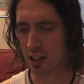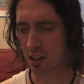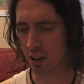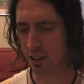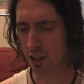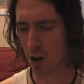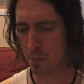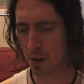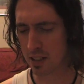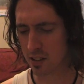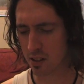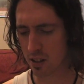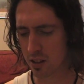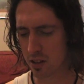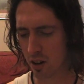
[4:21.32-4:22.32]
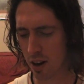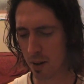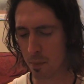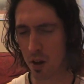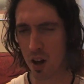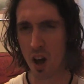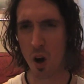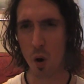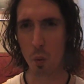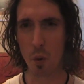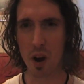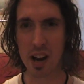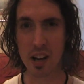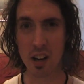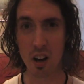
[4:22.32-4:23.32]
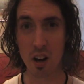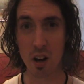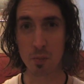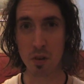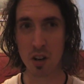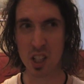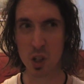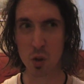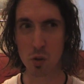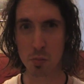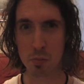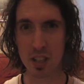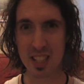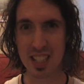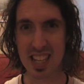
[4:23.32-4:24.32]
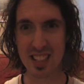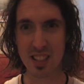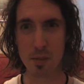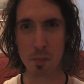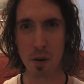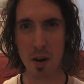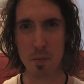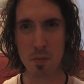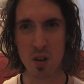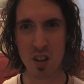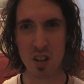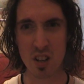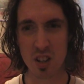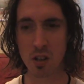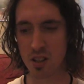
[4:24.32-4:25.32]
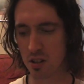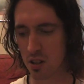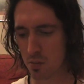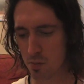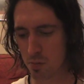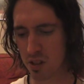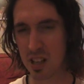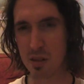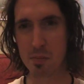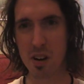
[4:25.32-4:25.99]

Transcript: think I'd go back to the time when um, I called my teacher mum, because it was pretty